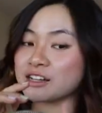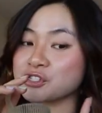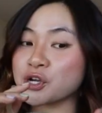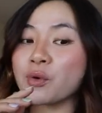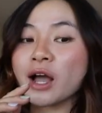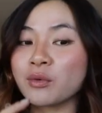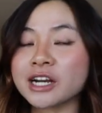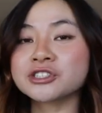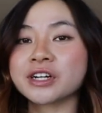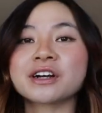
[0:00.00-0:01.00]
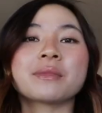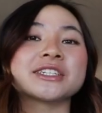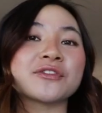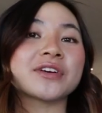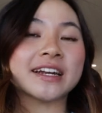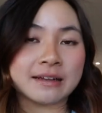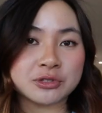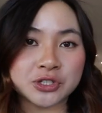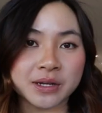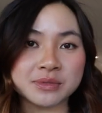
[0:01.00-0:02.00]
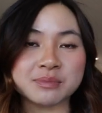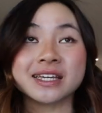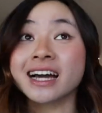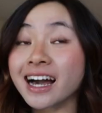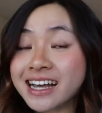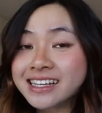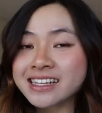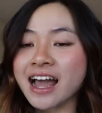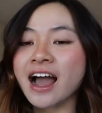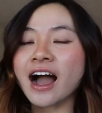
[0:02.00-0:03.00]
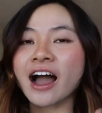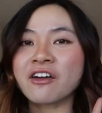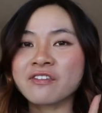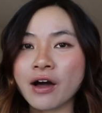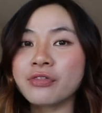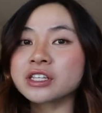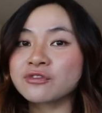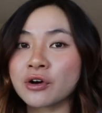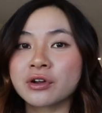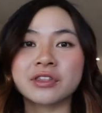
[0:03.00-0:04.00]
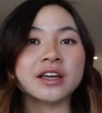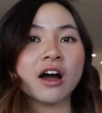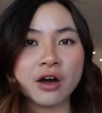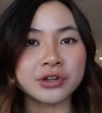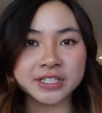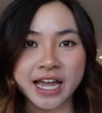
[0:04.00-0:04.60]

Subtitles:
So I want to share my different income streams because I found this photo the other